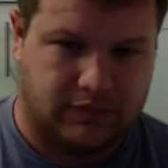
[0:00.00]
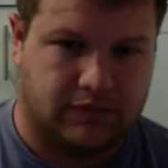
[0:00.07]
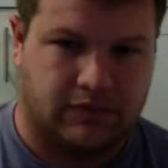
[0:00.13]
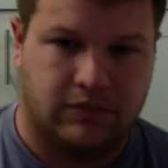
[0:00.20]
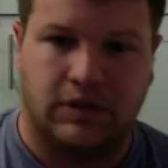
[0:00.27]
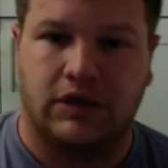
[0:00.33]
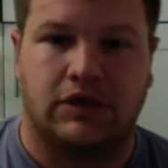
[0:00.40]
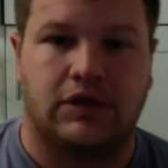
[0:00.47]

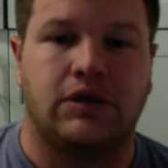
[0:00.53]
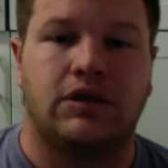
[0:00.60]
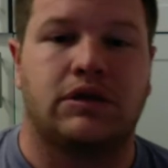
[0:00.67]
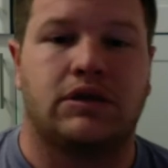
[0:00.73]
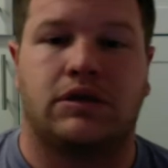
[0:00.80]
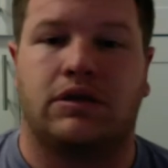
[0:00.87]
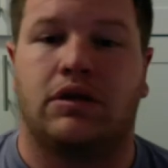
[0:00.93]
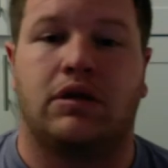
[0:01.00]
which you
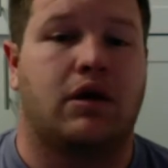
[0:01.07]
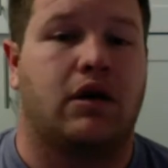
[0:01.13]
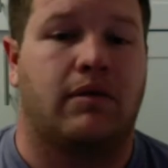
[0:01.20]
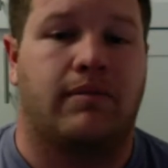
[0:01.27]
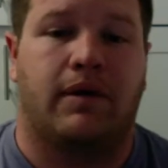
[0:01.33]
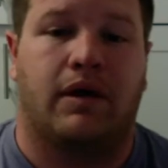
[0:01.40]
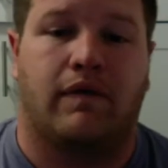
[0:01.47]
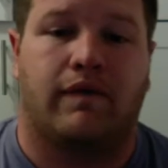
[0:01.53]
just look
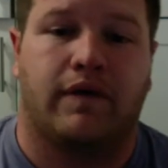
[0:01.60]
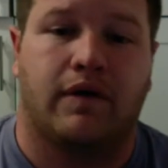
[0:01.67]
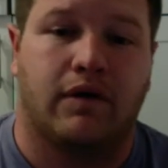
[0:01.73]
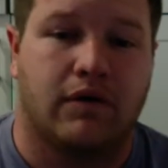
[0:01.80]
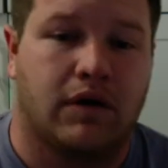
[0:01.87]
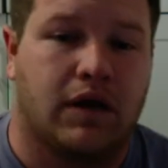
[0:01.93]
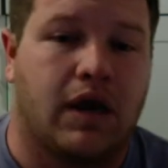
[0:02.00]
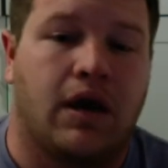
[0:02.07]
up on your
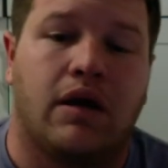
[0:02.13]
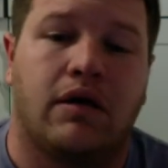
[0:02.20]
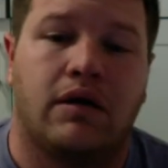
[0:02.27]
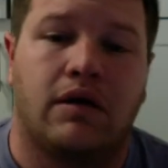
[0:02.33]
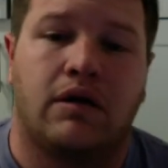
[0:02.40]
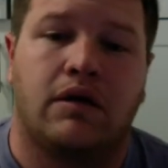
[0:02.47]
phone kind of